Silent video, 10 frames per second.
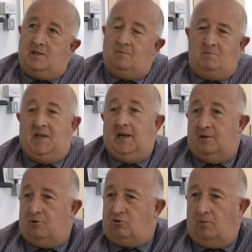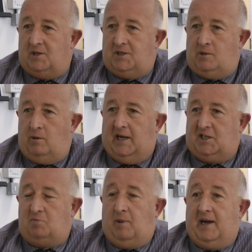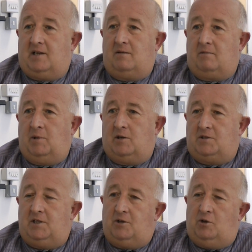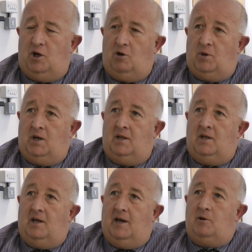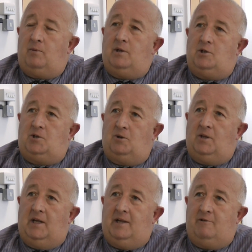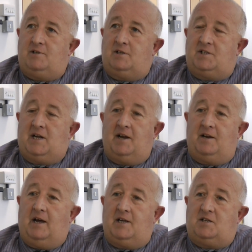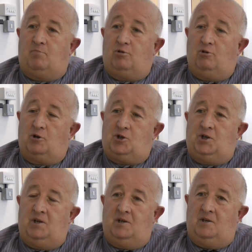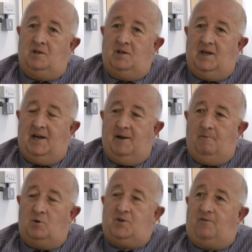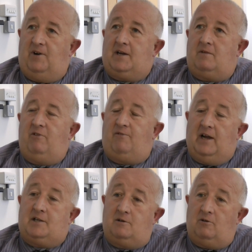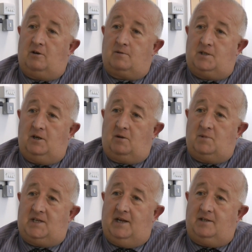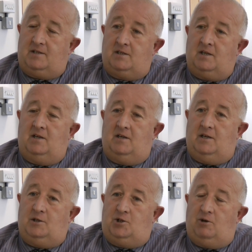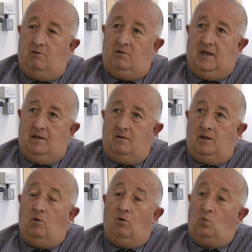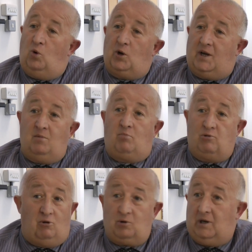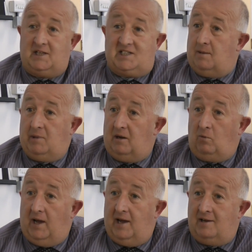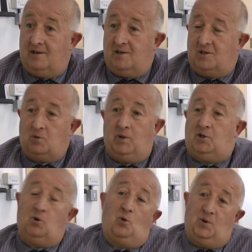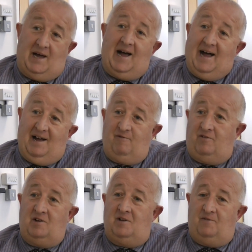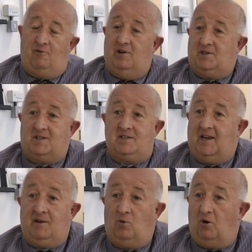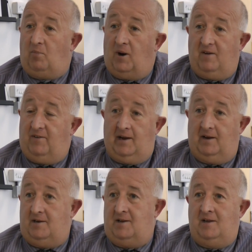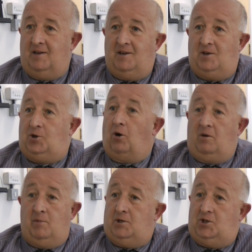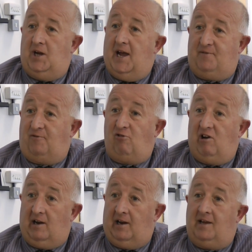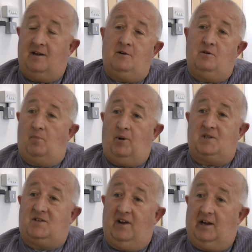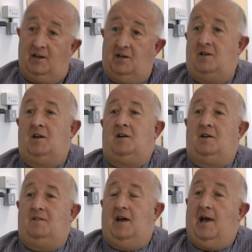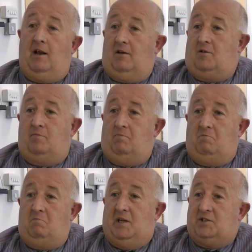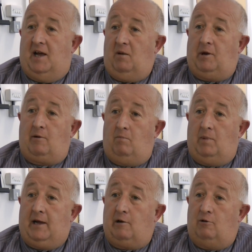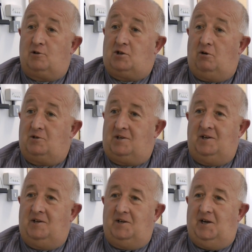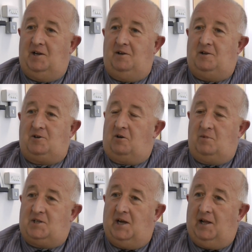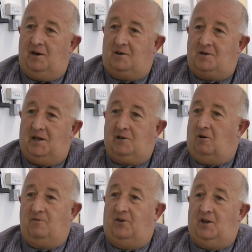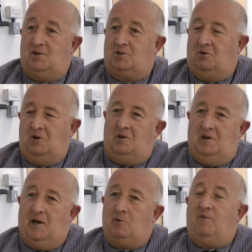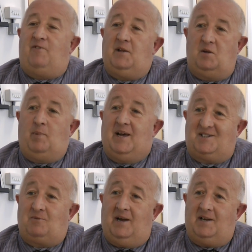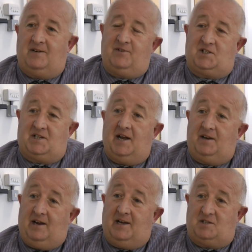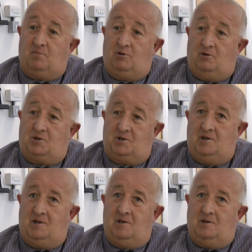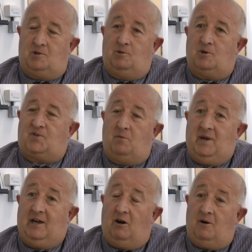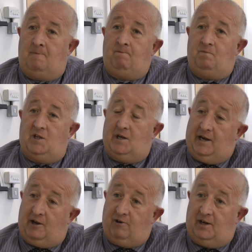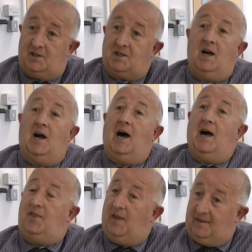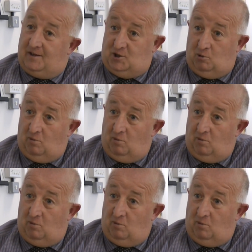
and there's some teeth and troubles as you'd expect, because these are new, but how do we ensure that there is a standardised approach which reflects local circumstances, ensuring that they all work in a broadly similar way, so we don't have, for instance, in one part of England, documents shared freely, in other parts of England, meetings are held behind closed doors, and the documents are held in confidence. So how do we find the best way to have a standardised approach? So those for me are the nitty-gritties. I think they're